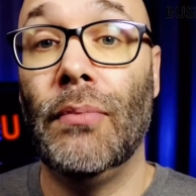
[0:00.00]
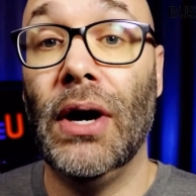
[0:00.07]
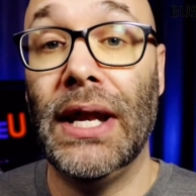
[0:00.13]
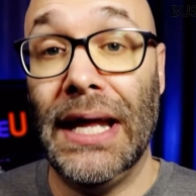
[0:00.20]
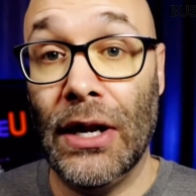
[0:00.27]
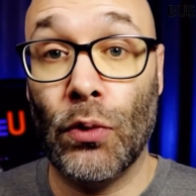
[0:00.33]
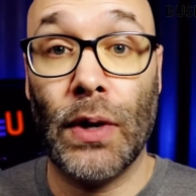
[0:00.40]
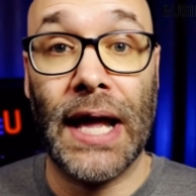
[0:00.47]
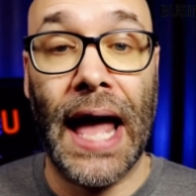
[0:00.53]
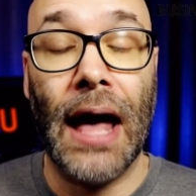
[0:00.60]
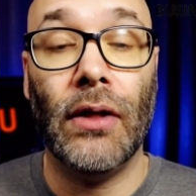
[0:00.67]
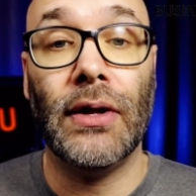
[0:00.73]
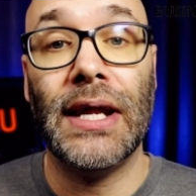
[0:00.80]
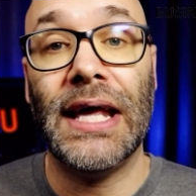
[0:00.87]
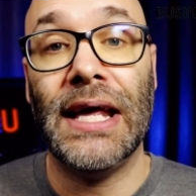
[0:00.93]
But in
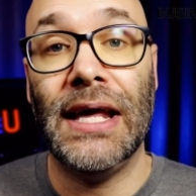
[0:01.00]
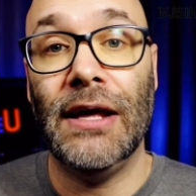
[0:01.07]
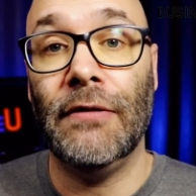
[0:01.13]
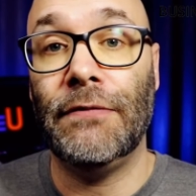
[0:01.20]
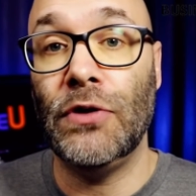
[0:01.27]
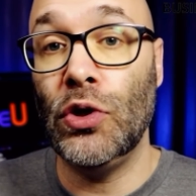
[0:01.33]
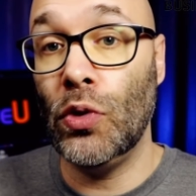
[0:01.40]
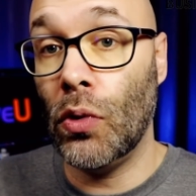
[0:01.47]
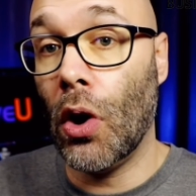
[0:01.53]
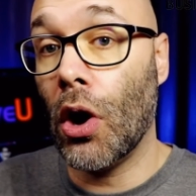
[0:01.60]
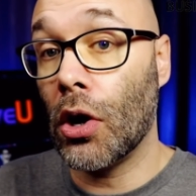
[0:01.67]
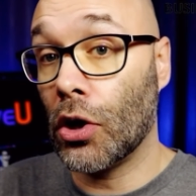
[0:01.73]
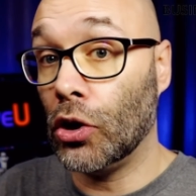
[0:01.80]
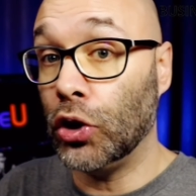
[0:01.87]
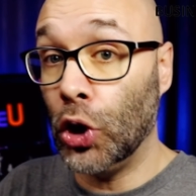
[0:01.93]
reality, if you
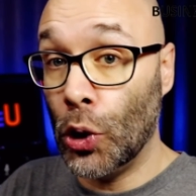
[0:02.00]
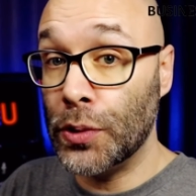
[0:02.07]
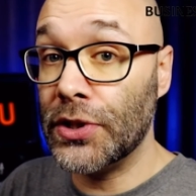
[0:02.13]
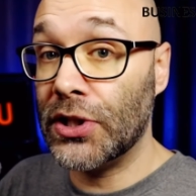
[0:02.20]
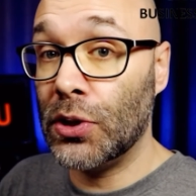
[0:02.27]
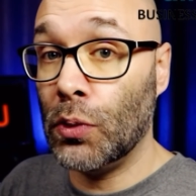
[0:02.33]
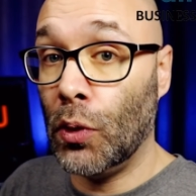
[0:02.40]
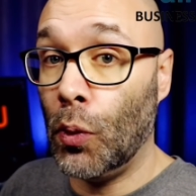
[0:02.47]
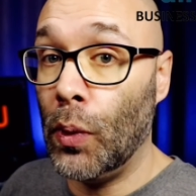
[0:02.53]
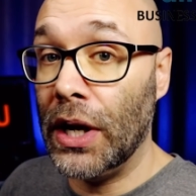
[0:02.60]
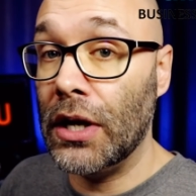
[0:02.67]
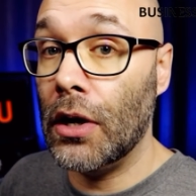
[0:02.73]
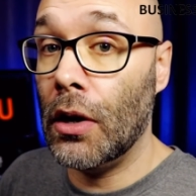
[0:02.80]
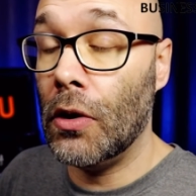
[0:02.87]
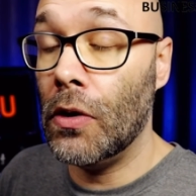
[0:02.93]
are close to a
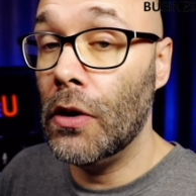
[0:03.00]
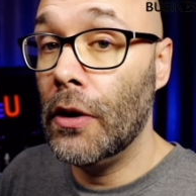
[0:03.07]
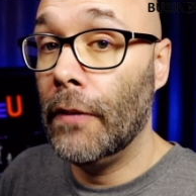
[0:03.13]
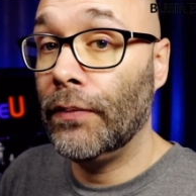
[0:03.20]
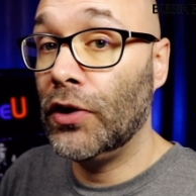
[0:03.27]
window,